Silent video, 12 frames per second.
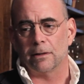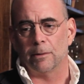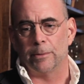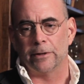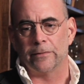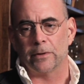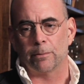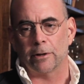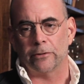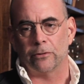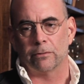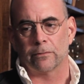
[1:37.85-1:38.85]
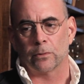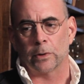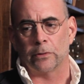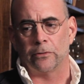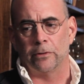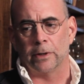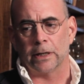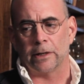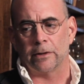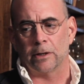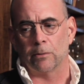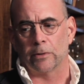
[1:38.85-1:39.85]
a bit of a depression over what I was doing, and I
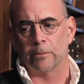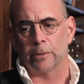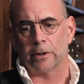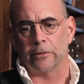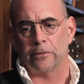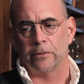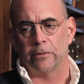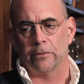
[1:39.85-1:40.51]
think it wasn't because